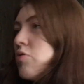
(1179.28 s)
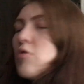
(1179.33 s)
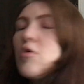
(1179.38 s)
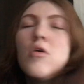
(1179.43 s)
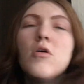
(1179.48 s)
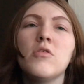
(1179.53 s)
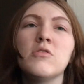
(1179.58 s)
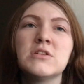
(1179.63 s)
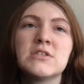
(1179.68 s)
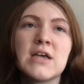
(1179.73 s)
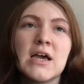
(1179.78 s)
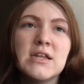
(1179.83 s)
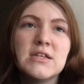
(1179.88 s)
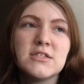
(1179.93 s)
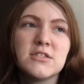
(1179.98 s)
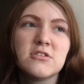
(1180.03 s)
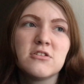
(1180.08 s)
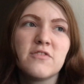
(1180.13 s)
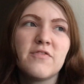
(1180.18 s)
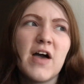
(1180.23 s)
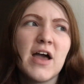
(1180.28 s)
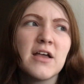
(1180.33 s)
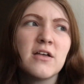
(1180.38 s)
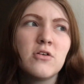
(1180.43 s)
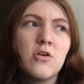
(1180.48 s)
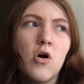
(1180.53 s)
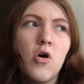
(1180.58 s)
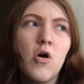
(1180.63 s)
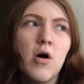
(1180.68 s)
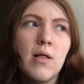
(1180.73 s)
All this kind of stuff. I
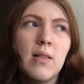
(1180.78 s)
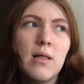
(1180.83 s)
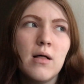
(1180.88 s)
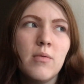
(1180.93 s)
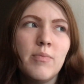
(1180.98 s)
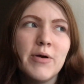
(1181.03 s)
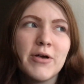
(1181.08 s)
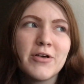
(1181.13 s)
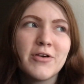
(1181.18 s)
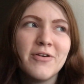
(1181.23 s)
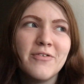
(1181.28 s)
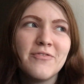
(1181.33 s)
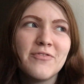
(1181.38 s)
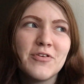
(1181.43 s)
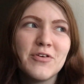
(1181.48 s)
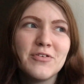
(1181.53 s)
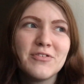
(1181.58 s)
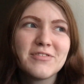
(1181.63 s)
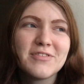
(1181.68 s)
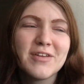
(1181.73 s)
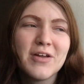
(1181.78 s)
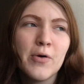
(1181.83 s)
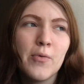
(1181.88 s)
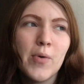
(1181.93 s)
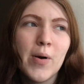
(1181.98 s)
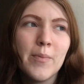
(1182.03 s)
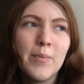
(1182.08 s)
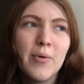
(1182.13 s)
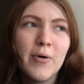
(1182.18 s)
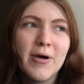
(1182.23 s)
got a little bit confused at
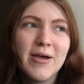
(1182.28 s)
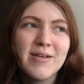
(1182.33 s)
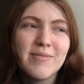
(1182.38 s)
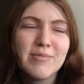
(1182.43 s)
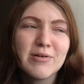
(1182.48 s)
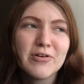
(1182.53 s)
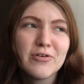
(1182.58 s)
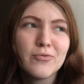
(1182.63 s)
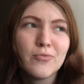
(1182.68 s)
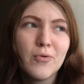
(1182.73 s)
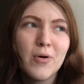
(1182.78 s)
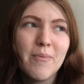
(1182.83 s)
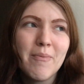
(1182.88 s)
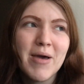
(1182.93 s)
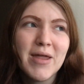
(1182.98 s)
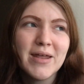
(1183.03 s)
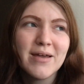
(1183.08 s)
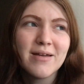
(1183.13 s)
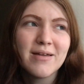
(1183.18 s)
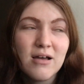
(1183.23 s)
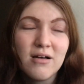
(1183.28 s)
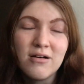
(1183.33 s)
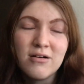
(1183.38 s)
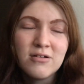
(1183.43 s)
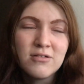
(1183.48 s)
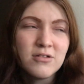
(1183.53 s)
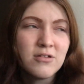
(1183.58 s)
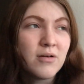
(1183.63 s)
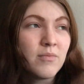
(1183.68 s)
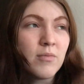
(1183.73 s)
one point because one minute, oh
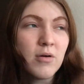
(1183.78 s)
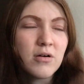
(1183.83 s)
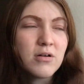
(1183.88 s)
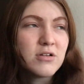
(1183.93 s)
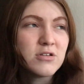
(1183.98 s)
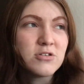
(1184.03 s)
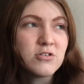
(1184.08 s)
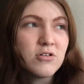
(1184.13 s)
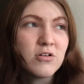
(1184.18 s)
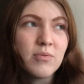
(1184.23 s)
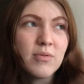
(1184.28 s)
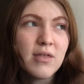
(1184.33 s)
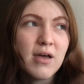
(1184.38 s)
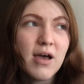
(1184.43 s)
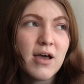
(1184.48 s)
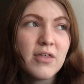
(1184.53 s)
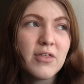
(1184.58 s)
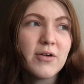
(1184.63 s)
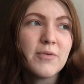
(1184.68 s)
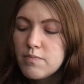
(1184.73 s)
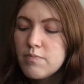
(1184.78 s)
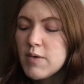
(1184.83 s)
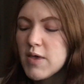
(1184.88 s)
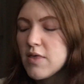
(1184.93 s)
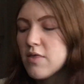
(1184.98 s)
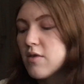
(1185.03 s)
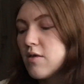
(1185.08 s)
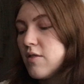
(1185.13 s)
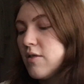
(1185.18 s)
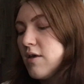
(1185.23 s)
no, I'm not going to talk about that either.
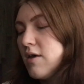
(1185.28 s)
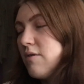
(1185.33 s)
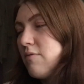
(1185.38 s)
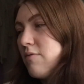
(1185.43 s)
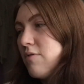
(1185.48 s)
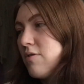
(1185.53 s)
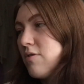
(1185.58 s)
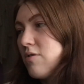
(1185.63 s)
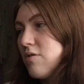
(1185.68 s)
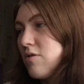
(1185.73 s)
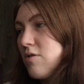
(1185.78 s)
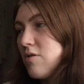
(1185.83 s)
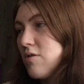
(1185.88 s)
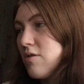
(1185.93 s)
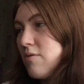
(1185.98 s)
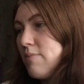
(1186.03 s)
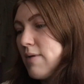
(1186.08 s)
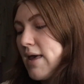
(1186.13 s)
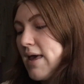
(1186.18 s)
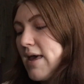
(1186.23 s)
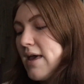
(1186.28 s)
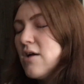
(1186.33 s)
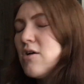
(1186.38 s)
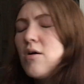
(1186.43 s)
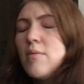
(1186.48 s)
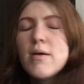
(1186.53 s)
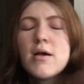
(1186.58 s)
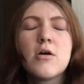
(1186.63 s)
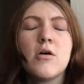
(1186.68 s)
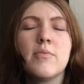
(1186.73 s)
Basically, it was just it got
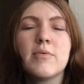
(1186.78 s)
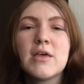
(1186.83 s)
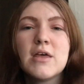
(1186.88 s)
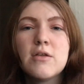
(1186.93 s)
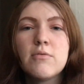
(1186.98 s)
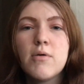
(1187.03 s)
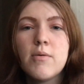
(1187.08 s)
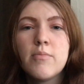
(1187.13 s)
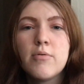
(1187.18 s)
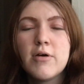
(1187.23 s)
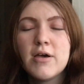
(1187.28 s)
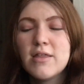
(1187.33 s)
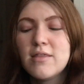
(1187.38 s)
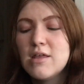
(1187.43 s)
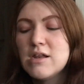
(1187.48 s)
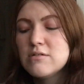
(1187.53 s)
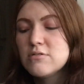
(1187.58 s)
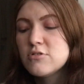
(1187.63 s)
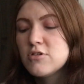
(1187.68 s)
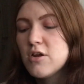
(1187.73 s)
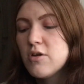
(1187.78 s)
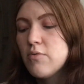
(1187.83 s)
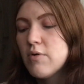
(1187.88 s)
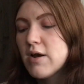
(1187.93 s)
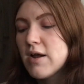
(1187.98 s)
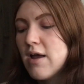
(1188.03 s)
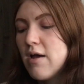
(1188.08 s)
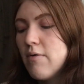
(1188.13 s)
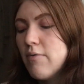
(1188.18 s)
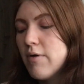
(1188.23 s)
a bit complicated at one point, and then I was trying to
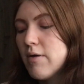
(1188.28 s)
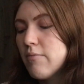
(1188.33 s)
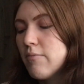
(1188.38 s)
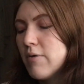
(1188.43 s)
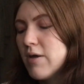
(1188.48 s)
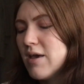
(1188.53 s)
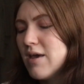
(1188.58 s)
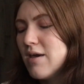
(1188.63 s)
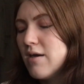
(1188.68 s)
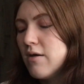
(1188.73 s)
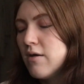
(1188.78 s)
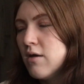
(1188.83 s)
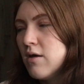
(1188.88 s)
work out, like, wait,